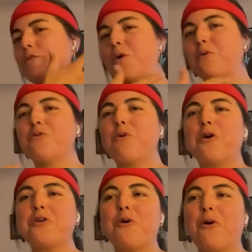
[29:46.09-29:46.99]
go through
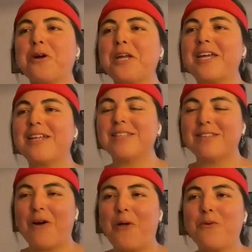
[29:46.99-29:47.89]
all your organs,
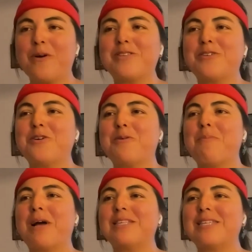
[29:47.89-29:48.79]
all the way to your
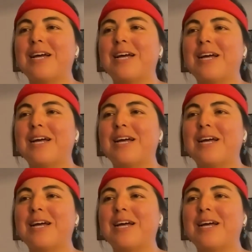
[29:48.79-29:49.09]
panza,